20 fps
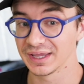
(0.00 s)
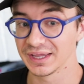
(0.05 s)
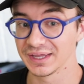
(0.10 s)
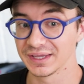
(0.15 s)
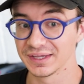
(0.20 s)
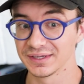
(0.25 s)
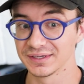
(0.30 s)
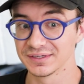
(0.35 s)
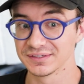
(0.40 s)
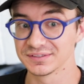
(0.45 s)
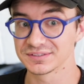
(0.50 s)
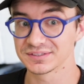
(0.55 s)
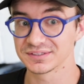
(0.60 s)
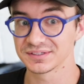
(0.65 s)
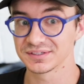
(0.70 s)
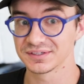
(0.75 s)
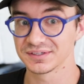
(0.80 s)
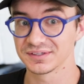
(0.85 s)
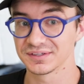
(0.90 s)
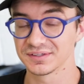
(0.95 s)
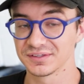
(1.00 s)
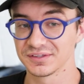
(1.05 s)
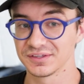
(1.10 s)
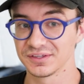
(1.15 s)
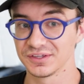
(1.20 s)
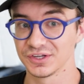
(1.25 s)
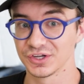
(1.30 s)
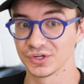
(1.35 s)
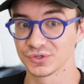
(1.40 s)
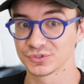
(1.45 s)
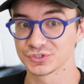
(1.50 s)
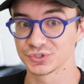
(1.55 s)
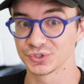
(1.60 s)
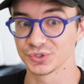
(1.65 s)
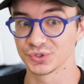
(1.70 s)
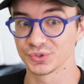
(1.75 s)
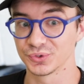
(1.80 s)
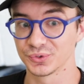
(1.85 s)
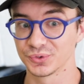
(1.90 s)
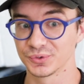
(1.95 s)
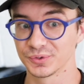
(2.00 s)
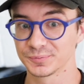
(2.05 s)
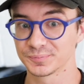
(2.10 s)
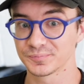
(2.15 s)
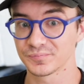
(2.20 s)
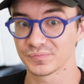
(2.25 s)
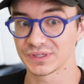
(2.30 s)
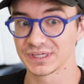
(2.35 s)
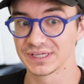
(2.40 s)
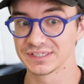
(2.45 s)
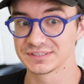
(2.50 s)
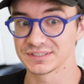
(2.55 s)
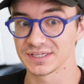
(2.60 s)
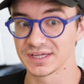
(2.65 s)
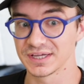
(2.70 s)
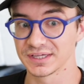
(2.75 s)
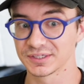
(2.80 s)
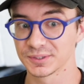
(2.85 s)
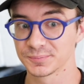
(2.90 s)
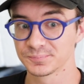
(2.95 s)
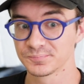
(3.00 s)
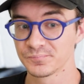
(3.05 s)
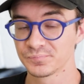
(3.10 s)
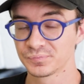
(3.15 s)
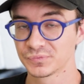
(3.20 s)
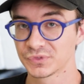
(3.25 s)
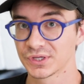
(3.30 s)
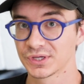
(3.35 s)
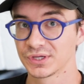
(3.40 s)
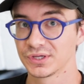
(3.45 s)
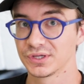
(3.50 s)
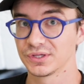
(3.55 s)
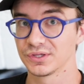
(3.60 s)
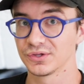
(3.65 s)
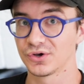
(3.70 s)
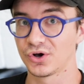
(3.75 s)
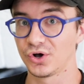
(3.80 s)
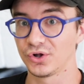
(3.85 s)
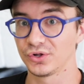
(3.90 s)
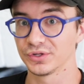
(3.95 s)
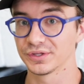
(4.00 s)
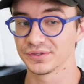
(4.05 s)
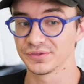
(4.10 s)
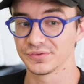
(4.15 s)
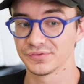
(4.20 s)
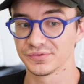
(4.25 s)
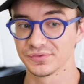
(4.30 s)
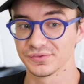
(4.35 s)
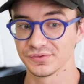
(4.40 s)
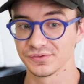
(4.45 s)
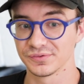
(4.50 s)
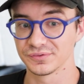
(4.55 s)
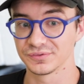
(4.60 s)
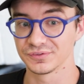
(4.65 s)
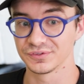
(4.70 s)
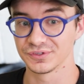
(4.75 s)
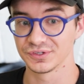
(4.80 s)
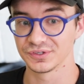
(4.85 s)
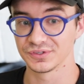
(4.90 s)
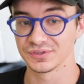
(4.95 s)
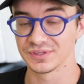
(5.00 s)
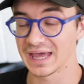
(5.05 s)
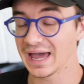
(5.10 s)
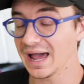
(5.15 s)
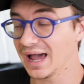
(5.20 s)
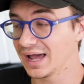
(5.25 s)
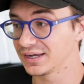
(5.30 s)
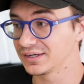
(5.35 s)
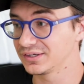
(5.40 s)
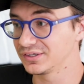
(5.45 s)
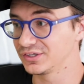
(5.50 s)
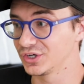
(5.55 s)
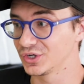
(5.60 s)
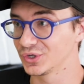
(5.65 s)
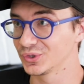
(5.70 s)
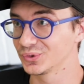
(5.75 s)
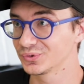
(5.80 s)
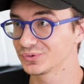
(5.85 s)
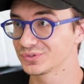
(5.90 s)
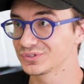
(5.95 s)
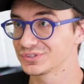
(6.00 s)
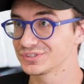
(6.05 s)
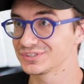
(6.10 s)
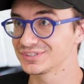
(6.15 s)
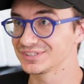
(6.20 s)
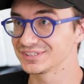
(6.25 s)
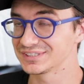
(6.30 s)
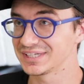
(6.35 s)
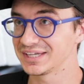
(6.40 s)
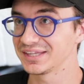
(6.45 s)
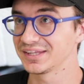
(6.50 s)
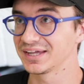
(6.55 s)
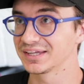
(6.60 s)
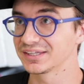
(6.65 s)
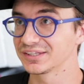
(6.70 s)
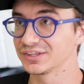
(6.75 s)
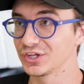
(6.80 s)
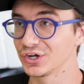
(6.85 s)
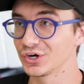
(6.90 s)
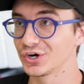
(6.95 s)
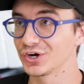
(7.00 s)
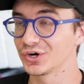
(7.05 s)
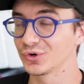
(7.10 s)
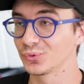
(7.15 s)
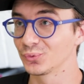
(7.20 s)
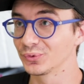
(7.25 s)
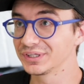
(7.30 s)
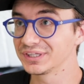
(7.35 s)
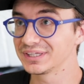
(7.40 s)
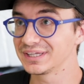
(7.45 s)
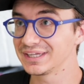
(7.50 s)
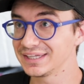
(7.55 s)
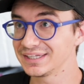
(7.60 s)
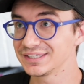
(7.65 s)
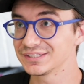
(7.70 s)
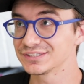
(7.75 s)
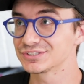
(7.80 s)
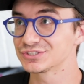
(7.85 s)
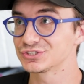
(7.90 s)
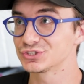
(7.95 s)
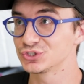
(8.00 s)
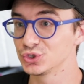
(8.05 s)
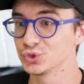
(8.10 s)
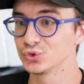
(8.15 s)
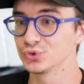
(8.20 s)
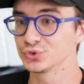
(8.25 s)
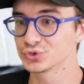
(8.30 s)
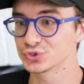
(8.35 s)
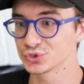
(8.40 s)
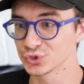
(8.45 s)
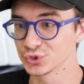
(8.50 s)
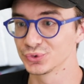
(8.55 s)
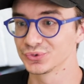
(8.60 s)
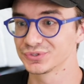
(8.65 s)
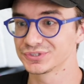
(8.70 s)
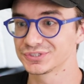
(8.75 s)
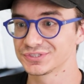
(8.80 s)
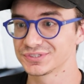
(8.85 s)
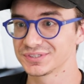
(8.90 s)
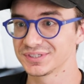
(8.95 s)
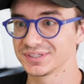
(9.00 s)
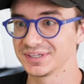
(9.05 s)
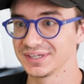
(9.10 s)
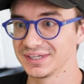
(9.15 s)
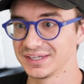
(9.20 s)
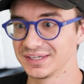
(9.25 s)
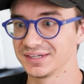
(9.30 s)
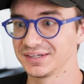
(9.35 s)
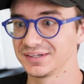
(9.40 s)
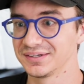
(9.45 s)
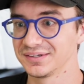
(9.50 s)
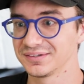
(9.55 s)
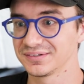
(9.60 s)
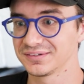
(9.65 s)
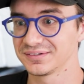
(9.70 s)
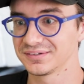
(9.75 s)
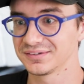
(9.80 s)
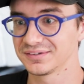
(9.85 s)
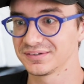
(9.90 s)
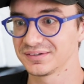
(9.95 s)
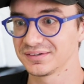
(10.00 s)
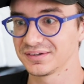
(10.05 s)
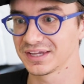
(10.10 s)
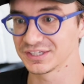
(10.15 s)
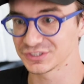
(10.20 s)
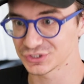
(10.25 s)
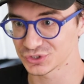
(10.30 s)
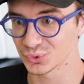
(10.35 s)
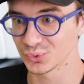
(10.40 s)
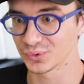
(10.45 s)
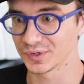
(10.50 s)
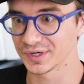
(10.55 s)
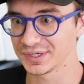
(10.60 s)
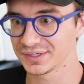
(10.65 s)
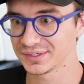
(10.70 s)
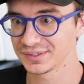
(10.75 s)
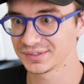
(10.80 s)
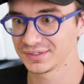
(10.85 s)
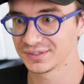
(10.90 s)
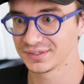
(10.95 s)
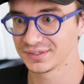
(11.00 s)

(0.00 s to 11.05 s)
And, you know, so it's like all of that, you know, to say, like, there really is two truths in a story.